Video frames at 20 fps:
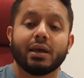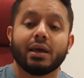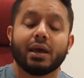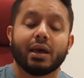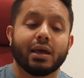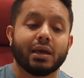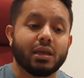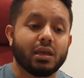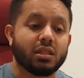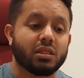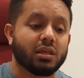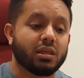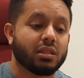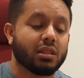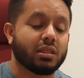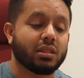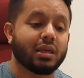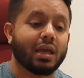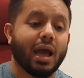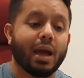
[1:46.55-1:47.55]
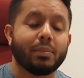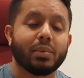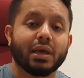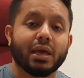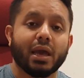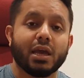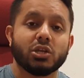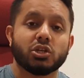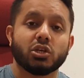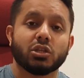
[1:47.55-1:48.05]
it's either the
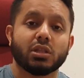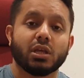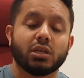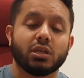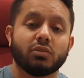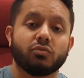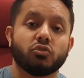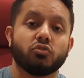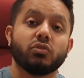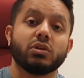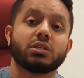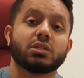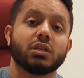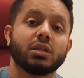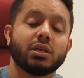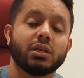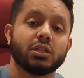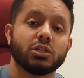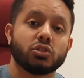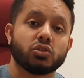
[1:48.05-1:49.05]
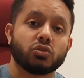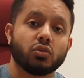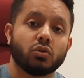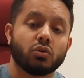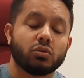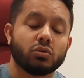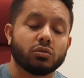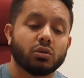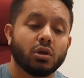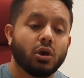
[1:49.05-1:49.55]
application that you've recently
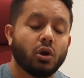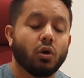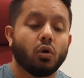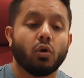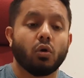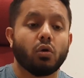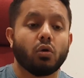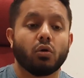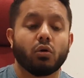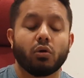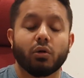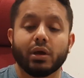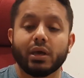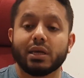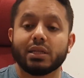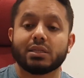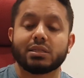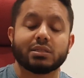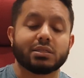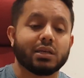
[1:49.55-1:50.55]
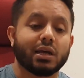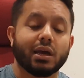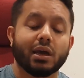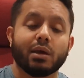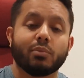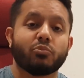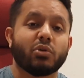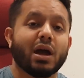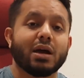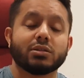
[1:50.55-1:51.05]
installed or it's
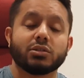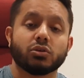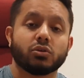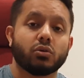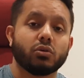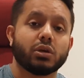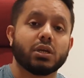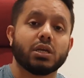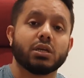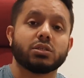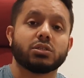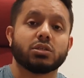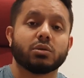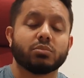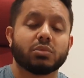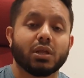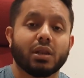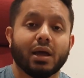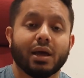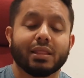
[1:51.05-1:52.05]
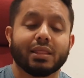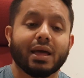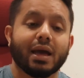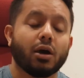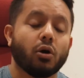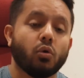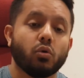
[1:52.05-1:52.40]
browser cookies, something like that.